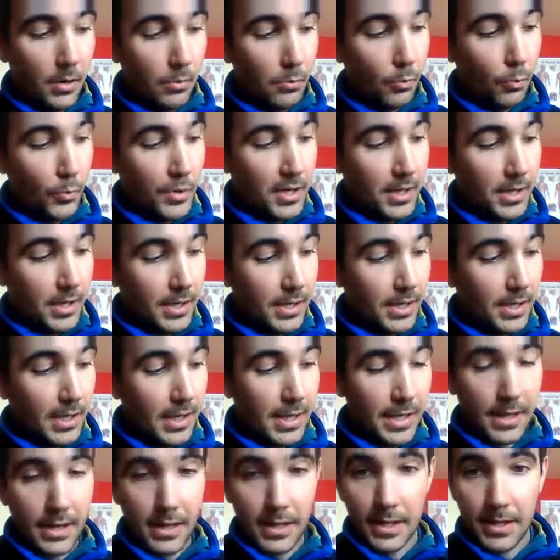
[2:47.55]
weakening
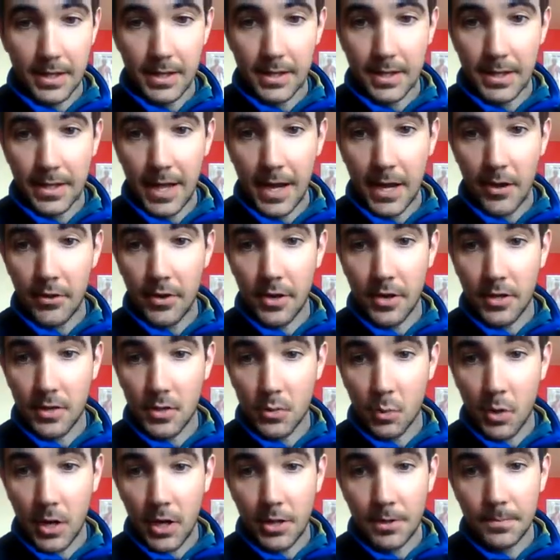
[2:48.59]
in the area as
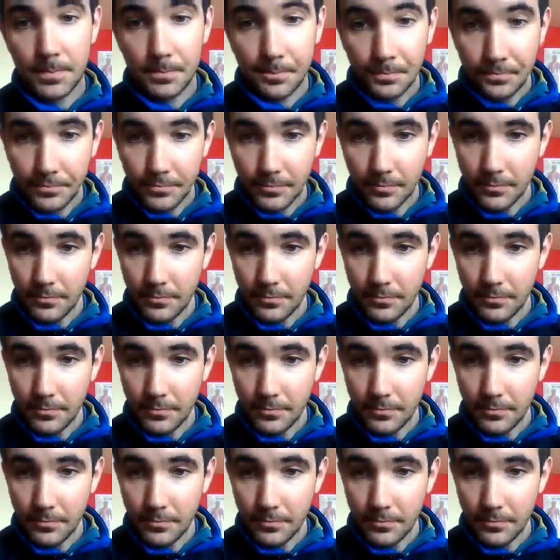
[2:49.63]
well.